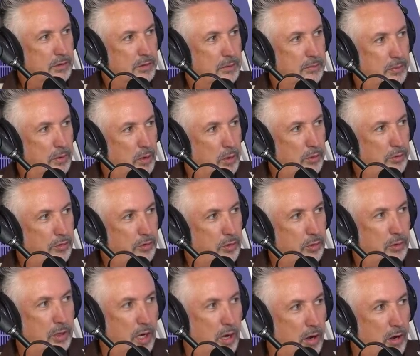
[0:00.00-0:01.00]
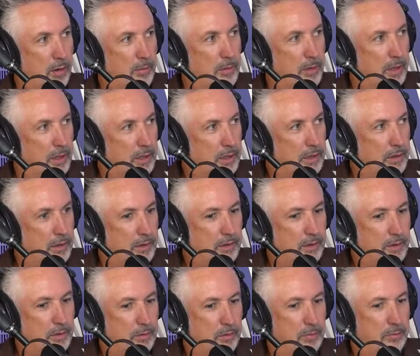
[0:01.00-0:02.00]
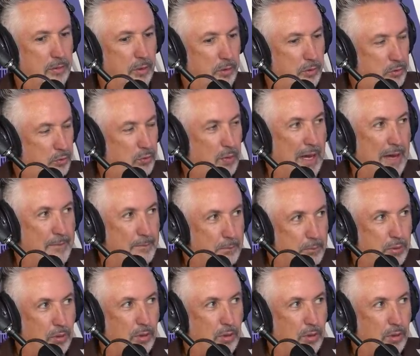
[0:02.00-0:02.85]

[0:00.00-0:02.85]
We both do comedy. We both write